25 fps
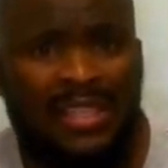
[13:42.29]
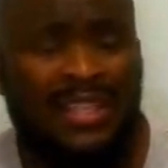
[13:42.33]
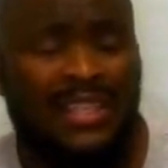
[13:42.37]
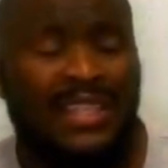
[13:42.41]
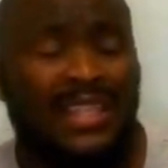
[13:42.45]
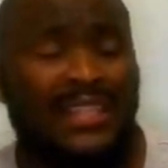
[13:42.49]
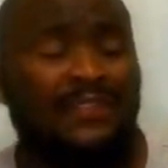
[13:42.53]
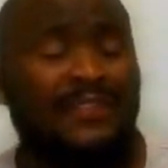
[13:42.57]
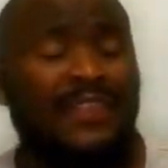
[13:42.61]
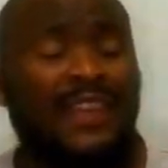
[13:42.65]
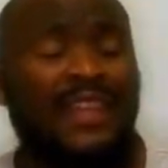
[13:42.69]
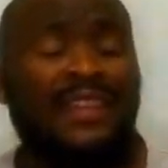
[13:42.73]

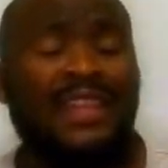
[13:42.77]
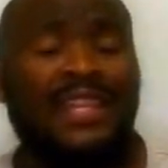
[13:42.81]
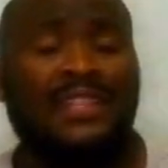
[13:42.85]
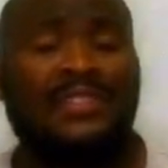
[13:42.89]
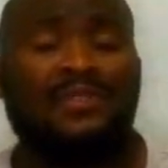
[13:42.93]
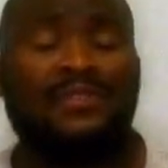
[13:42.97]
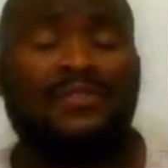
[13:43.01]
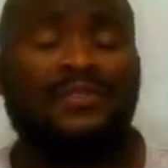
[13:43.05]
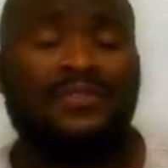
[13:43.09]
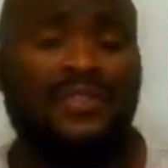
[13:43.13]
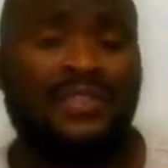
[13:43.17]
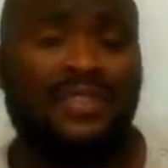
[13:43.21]
the fact that
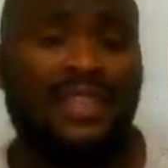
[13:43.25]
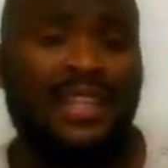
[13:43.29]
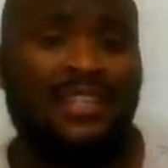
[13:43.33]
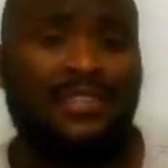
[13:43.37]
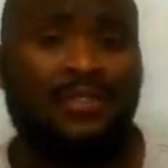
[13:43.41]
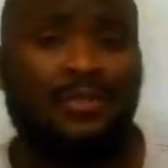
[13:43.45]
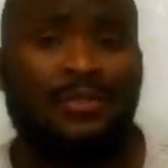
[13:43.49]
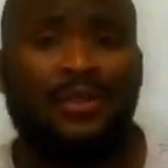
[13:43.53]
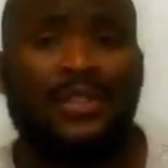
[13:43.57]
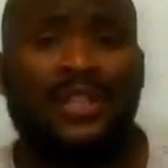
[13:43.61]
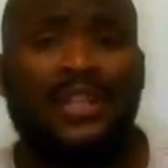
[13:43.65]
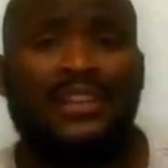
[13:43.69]
you feel like
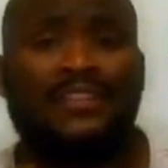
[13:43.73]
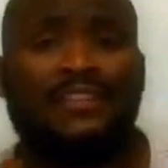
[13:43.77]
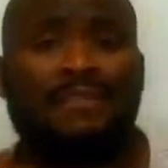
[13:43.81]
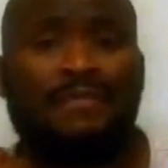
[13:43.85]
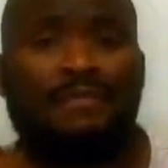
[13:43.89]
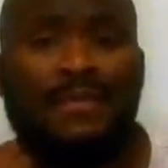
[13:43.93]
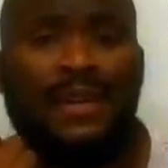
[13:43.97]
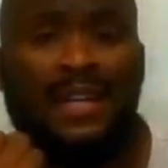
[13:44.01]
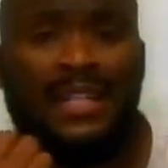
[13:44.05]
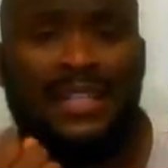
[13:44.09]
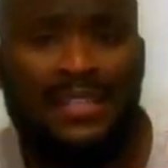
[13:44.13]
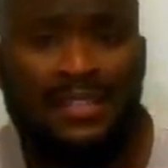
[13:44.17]
you don't have
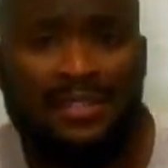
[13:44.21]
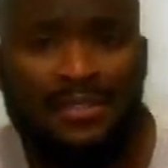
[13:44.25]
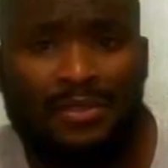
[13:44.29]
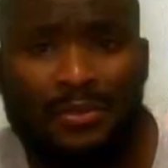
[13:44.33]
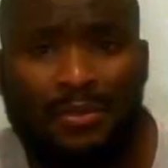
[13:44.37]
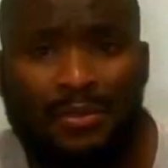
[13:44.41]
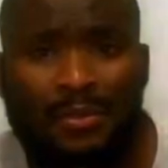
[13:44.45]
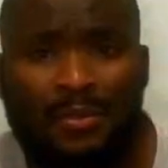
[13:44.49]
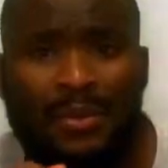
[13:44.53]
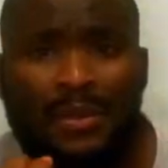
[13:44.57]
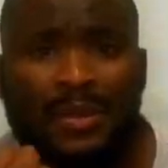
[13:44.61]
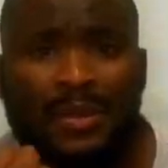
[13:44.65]
money
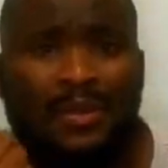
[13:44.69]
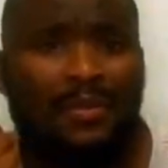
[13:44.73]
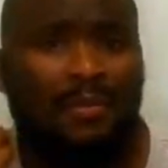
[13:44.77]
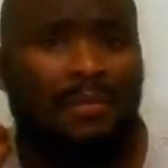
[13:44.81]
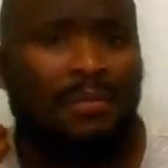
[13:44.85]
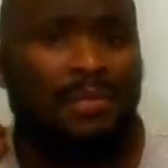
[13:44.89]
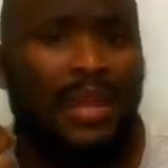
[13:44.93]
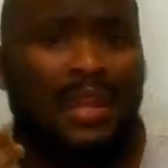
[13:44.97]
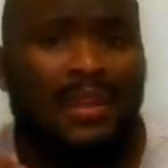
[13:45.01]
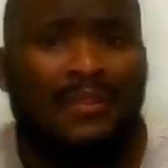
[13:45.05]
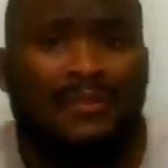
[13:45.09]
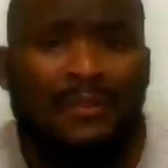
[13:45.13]
to
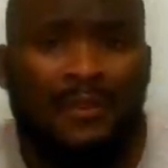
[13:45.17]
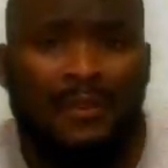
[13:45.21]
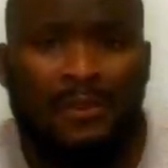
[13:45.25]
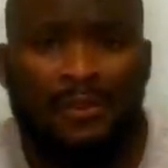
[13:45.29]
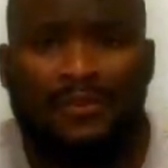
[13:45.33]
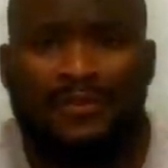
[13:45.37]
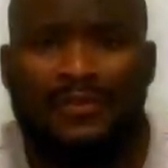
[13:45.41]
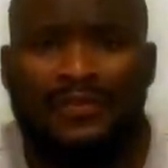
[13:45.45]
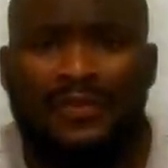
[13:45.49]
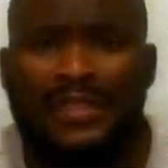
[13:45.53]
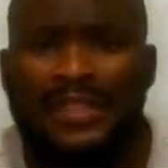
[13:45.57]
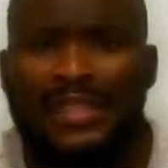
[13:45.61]
pay for your
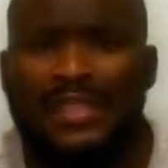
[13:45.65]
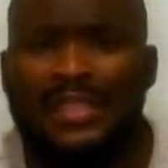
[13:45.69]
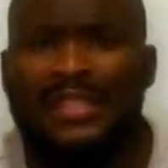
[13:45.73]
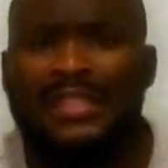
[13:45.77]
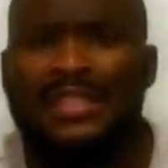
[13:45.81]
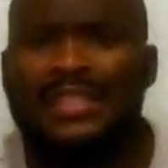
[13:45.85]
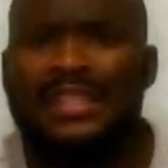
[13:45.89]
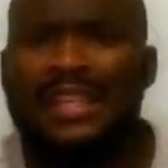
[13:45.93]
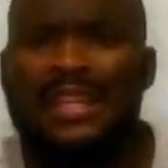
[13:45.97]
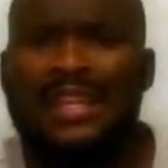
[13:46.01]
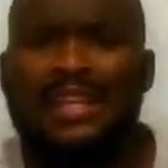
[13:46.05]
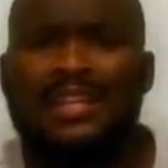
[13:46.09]

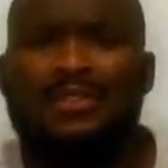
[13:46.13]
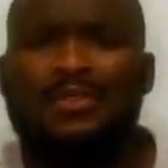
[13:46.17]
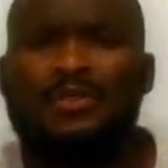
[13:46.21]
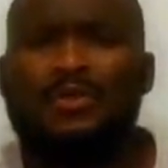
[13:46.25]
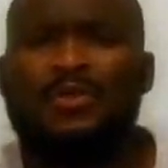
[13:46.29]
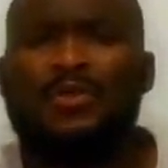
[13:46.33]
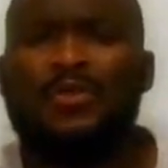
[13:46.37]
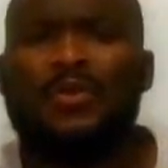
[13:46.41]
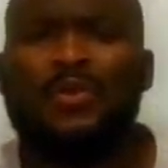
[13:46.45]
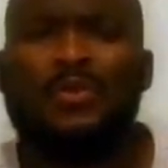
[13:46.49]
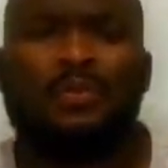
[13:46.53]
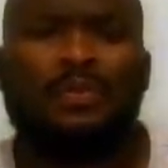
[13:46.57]
fees
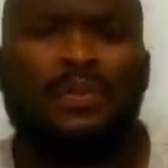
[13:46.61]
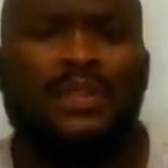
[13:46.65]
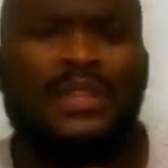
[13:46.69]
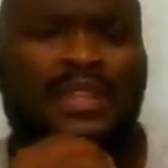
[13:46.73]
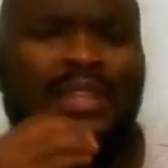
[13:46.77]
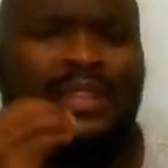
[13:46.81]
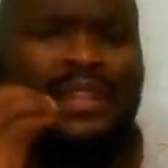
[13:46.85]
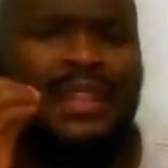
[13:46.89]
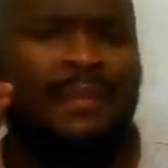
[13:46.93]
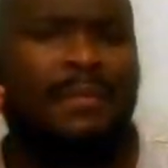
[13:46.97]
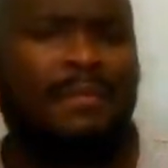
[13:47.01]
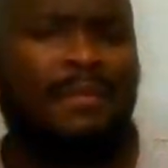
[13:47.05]
to be
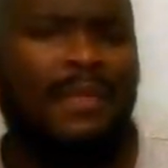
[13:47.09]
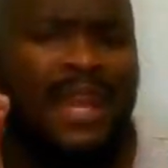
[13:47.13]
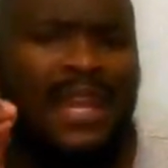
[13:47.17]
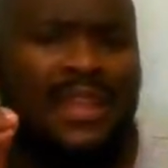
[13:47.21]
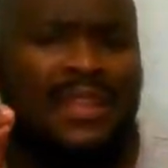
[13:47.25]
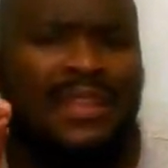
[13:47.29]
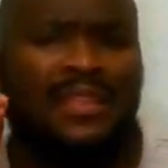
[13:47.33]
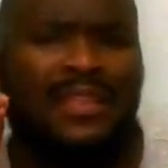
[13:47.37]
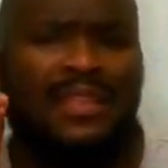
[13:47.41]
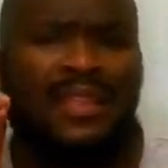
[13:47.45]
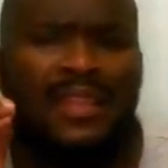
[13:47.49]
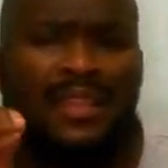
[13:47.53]
the
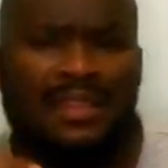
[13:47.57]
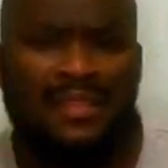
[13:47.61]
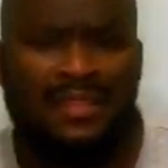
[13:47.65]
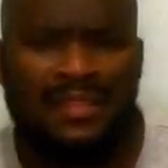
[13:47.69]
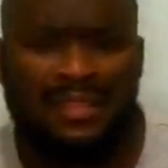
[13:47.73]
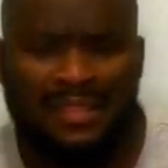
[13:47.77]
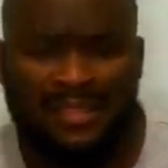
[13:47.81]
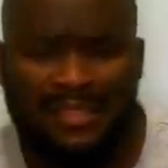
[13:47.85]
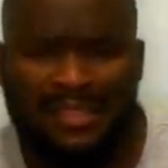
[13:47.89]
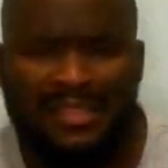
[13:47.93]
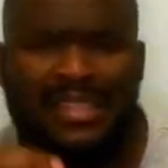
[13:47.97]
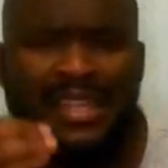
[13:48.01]
main
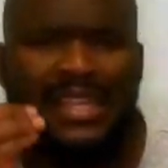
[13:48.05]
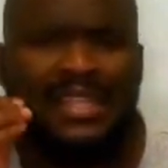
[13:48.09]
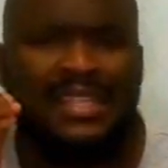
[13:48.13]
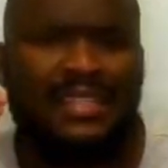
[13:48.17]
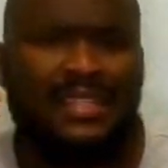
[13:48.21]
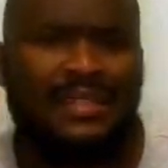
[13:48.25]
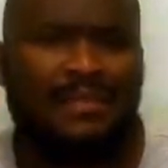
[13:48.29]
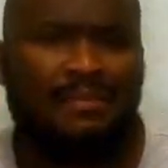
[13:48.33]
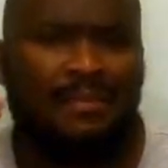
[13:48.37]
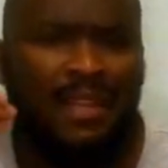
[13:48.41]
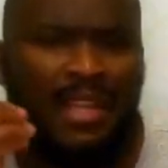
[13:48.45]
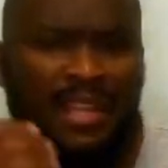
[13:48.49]
things
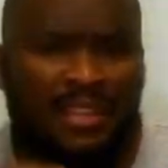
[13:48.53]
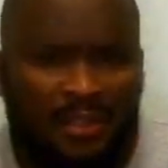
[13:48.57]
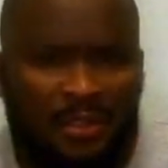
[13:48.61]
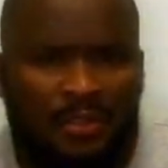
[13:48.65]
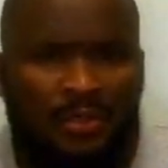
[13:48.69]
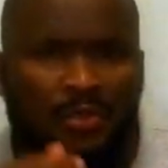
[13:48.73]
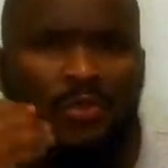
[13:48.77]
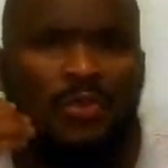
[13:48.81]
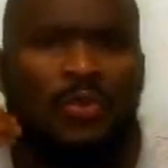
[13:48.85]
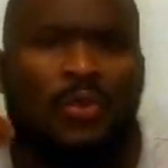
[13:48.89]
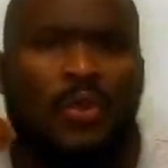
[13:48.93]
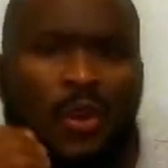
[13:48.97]
that make
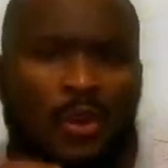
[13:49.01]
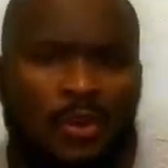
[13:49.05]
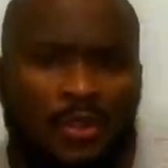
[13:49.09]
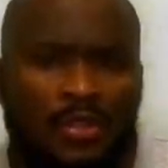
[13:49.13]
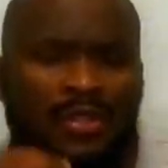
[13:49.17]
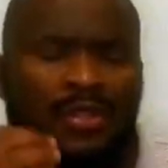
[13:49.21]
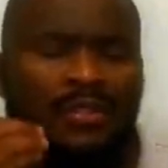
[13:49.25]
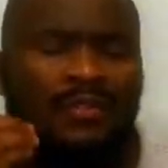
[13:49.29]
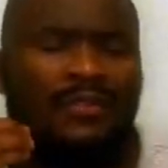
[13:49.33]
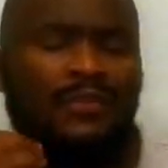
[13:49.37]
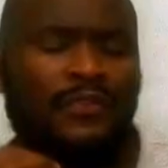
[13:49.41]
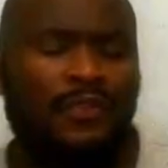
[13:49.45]
you not
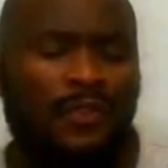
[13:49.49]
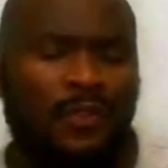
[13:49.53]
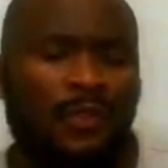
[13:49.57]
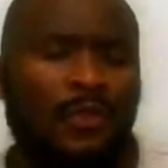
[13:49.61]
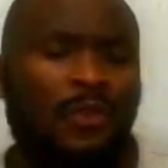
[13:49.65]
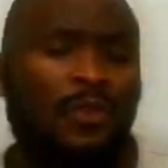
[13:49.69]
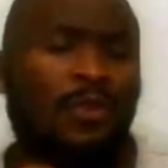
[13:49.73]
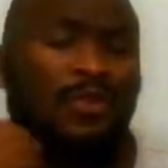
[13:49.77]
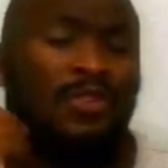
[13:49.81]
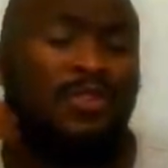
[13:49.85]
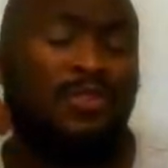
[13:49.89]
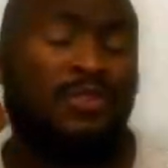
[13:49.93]

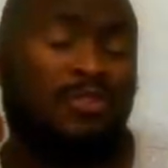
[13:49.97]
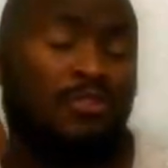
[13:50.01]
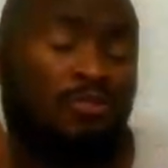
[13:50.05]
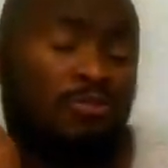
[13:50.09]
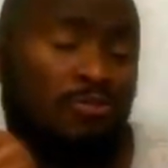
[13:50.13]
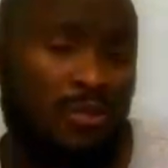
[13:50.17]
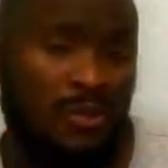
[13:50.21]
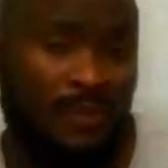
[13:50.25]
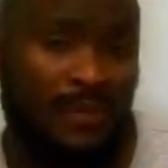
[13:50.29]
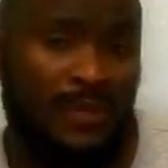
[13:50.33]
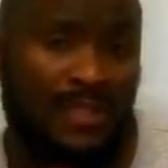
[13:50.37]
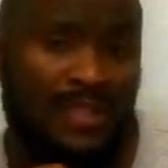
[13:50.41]
follow your
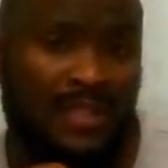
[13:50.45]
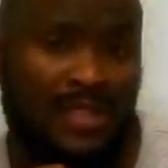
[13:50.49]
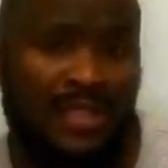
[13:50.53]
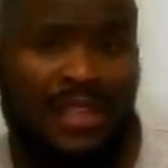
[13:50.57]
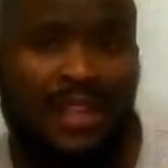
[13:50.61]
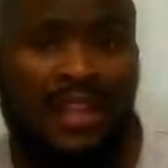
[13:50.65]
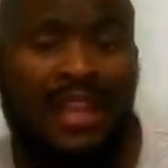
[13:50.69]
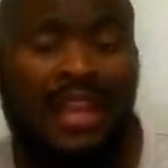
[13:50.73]
dreams.